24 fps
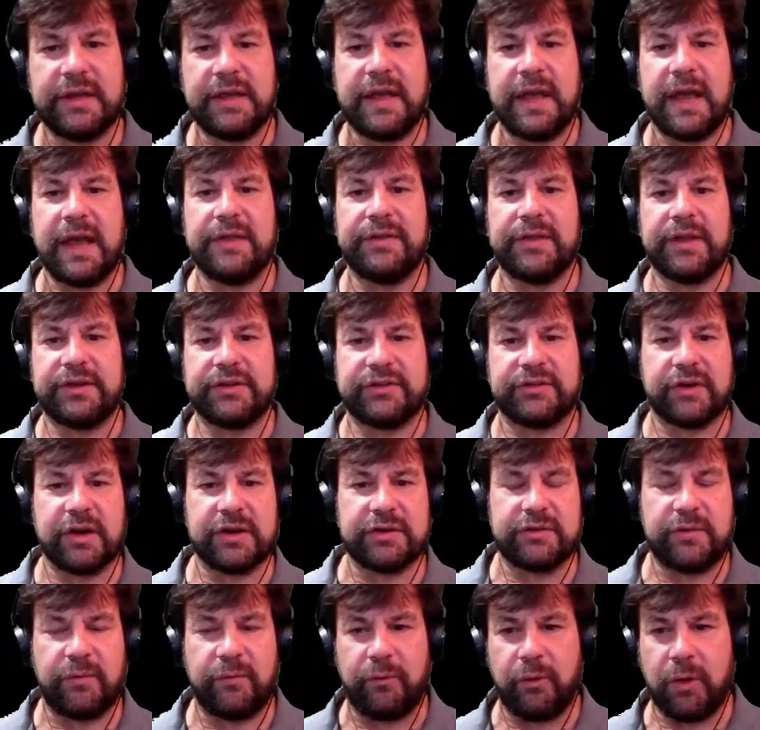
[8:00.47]
and the
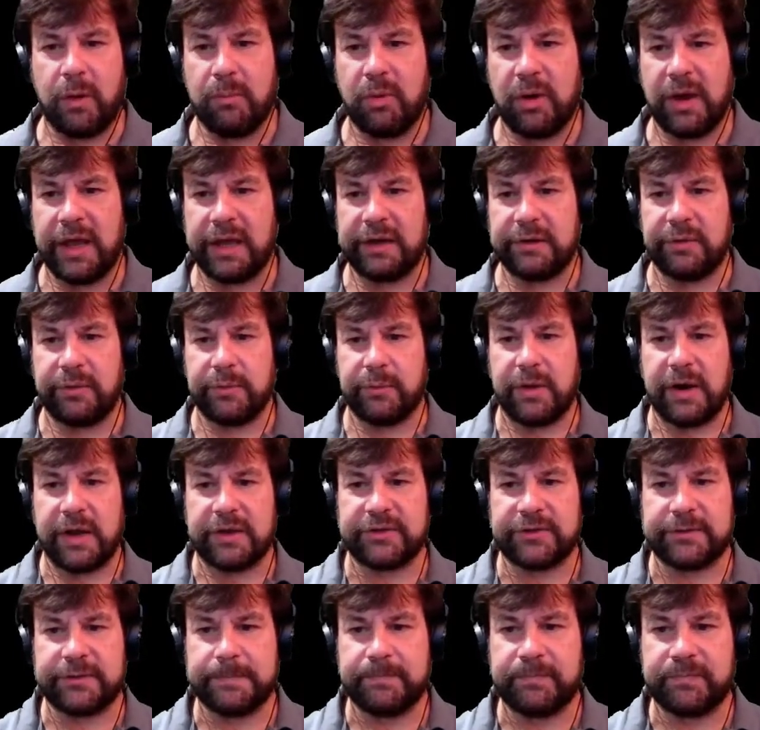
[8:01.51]
discussion forum will handle the
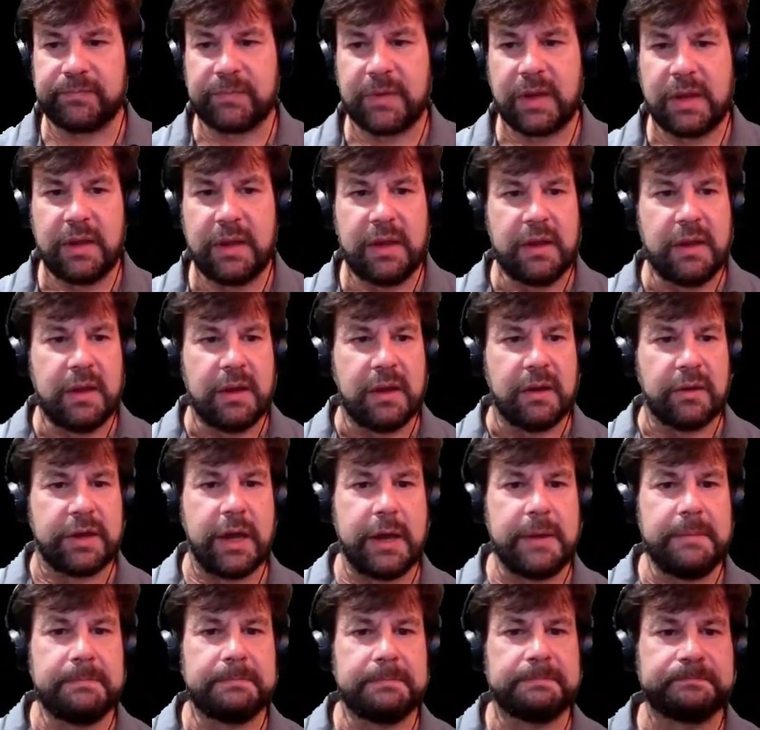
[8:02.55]
rest.
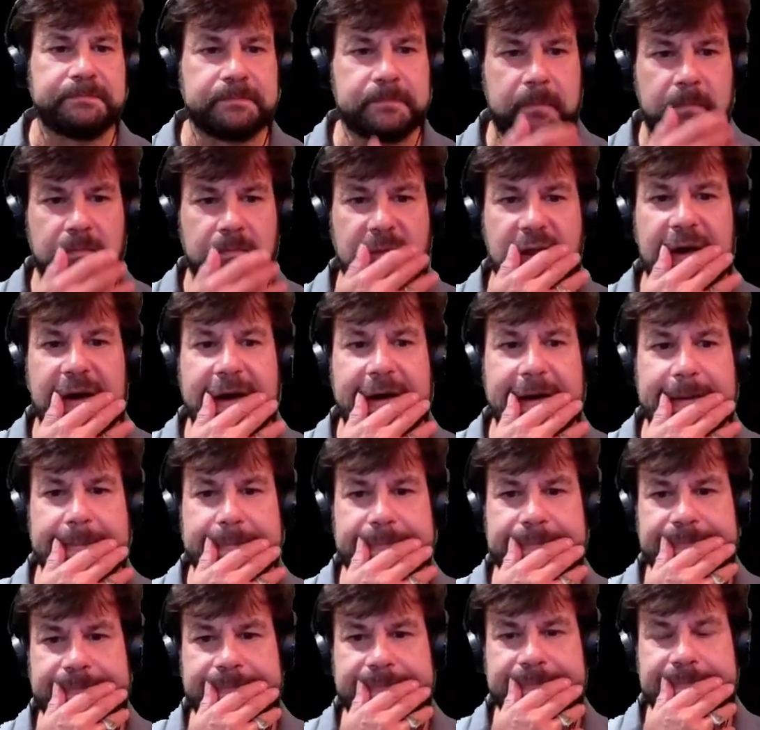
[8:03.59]
Okay. The
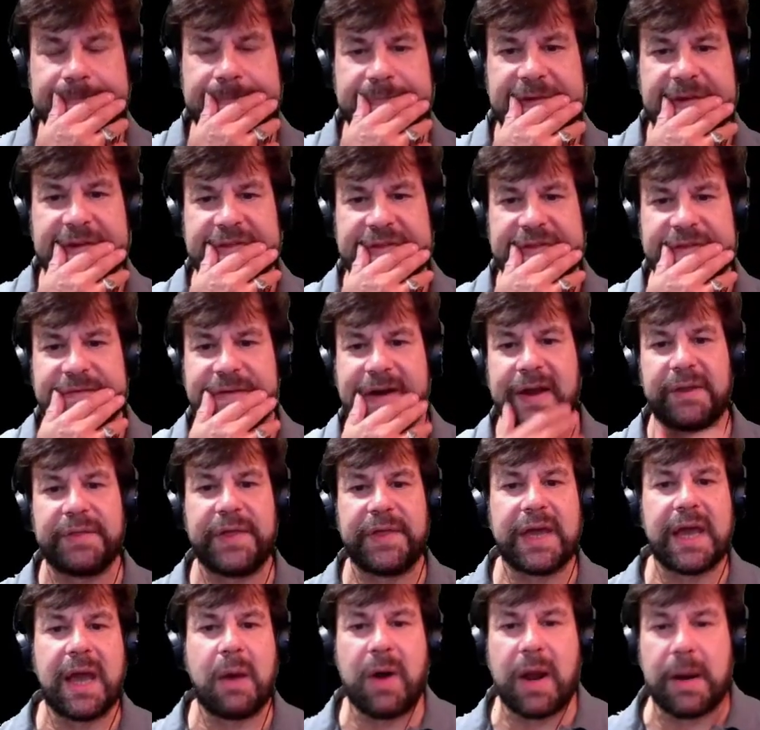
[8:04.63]
final
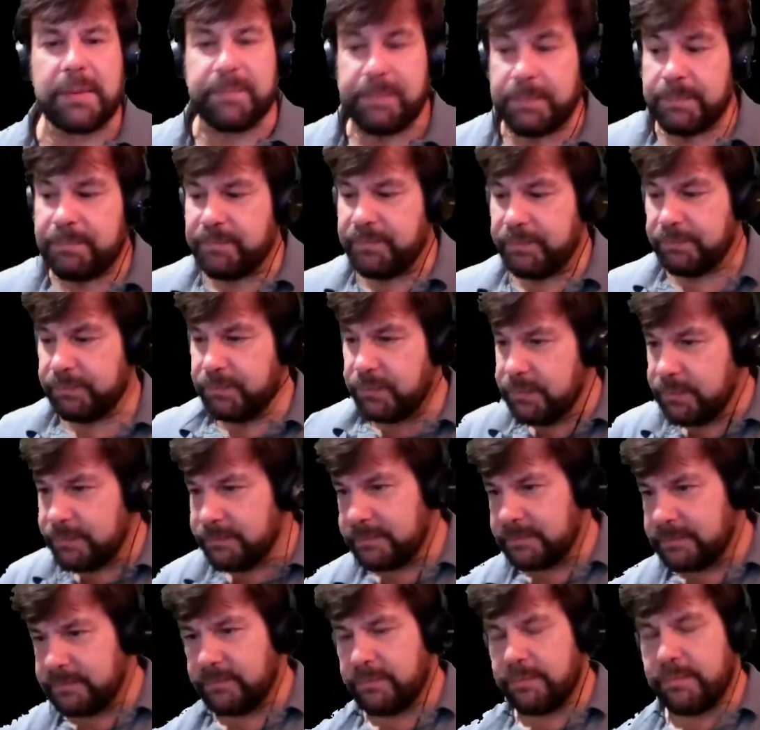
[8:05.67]
thing I want
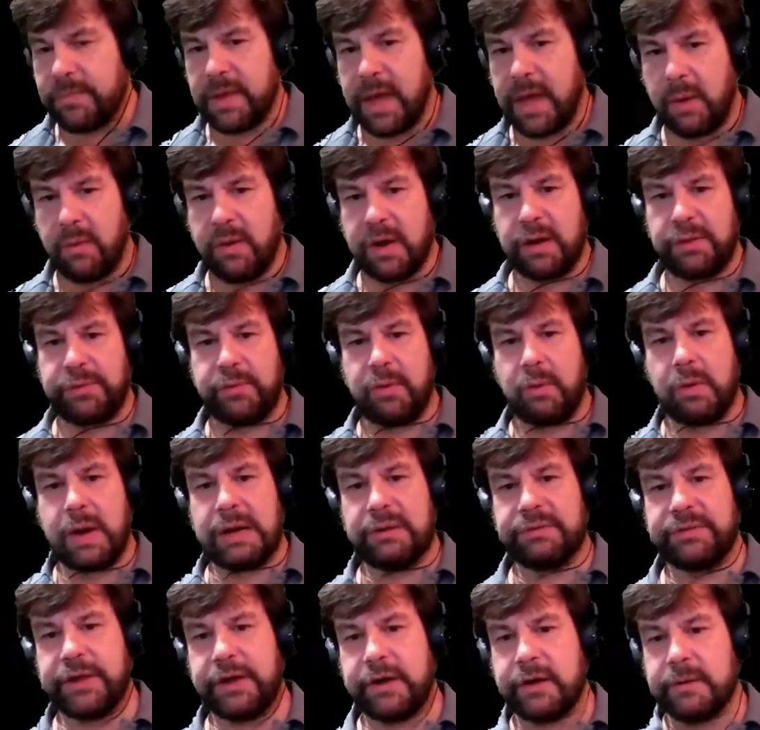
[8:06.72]
to throw
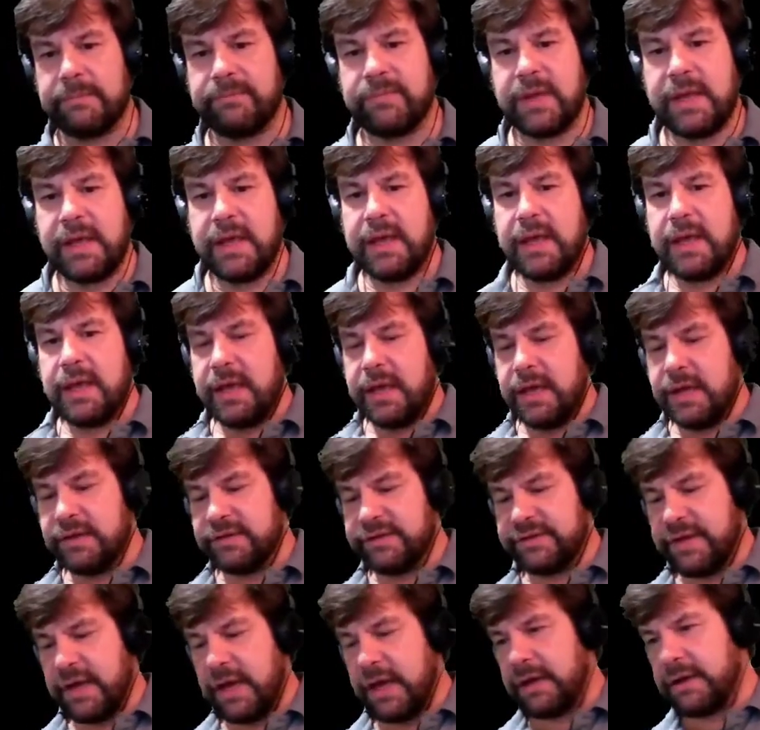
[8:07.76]
out there
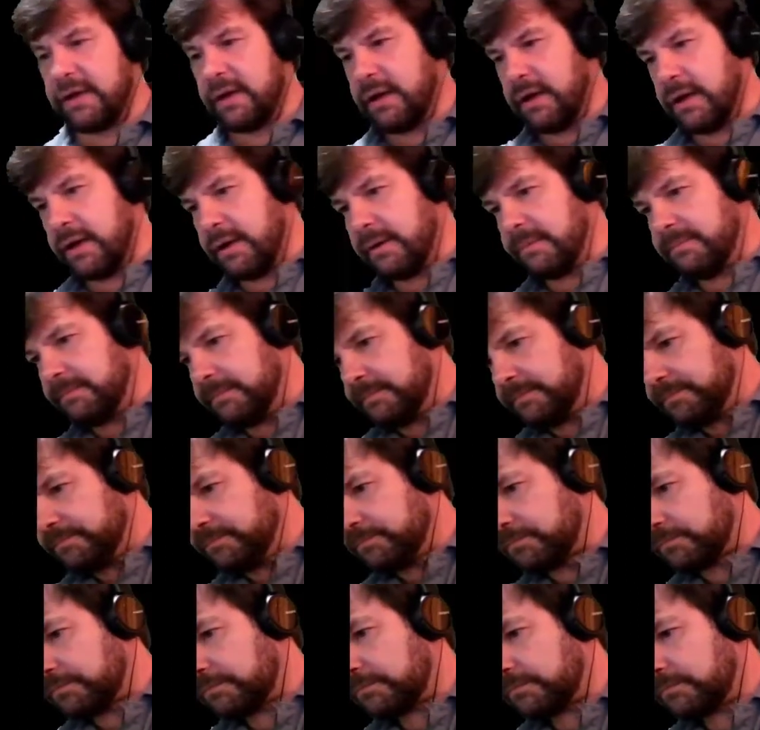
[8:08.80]
is that I
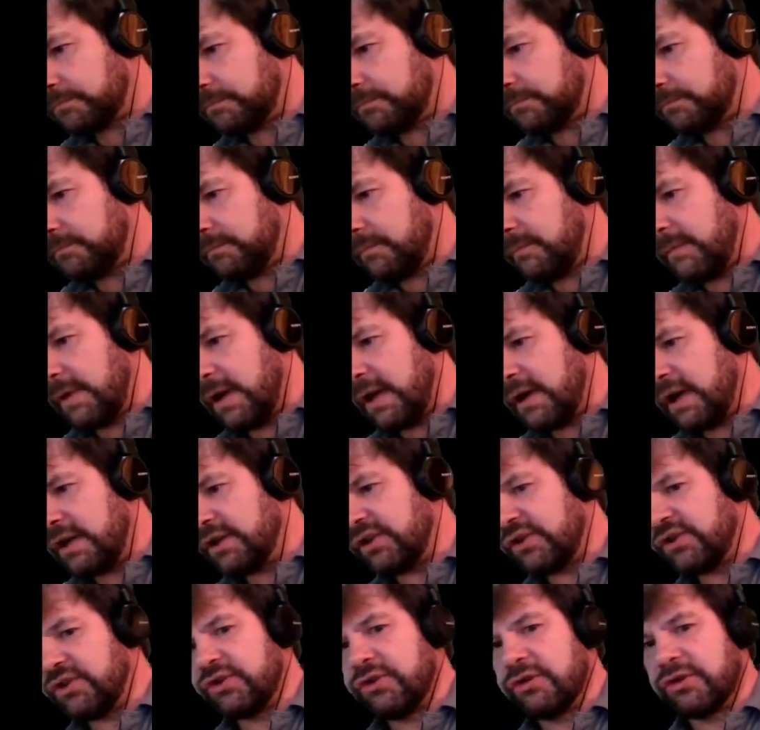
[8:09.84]

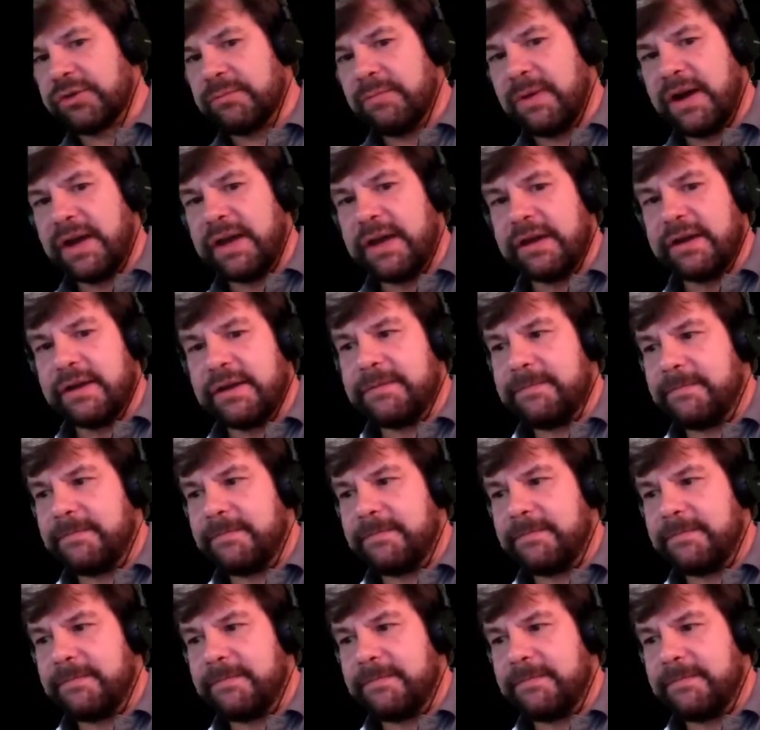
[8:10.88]
just jerked my